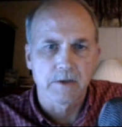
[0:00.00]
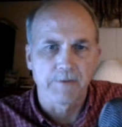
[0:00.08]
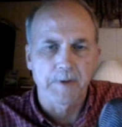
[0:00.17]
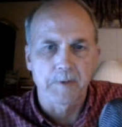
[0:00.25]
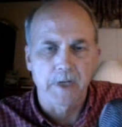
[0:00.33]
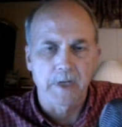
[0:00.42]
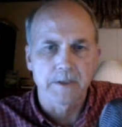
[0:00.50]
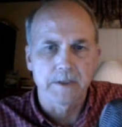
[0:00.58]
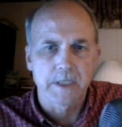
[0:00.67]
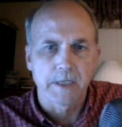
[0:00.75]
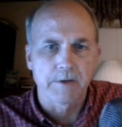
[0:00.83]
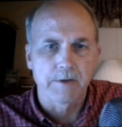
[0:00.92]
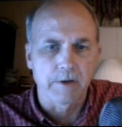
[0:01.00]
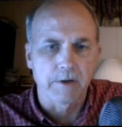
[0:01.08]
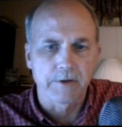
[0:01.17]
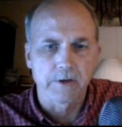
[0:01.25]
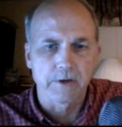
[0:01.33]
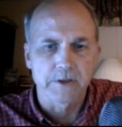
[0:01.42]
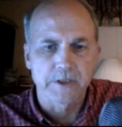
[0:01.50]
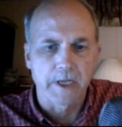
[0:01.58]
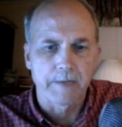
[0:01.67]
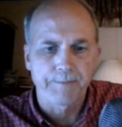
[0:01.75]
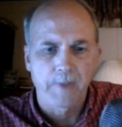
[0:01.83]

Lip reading: November 19th on a Thursday.